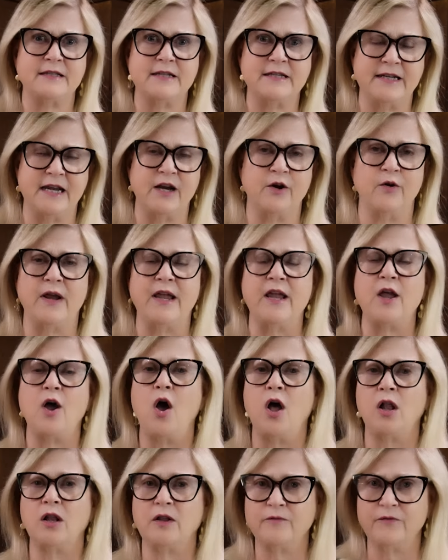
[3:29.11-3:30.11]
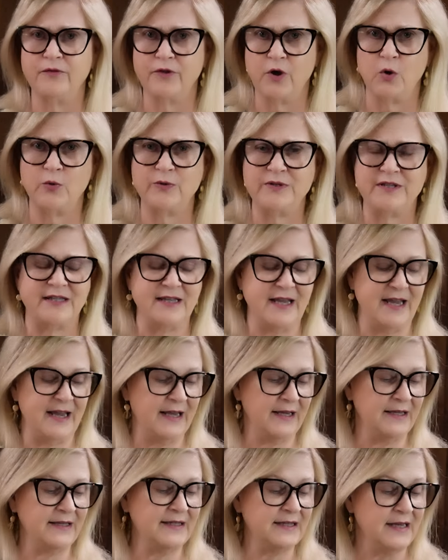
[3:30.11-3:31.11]
the dairy, all of those
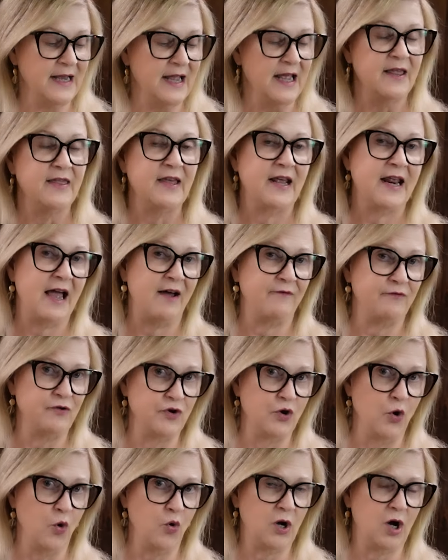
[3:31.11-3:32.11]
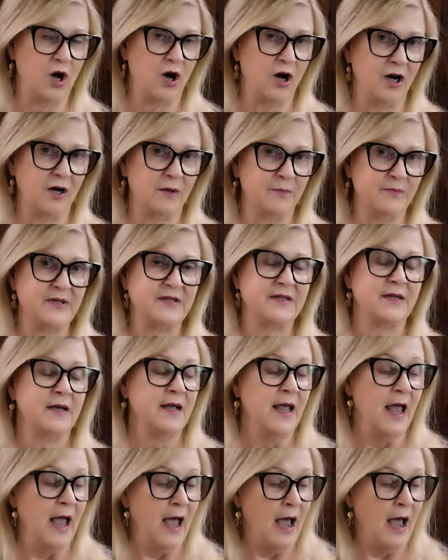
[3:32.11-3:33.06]
things that have no carbs,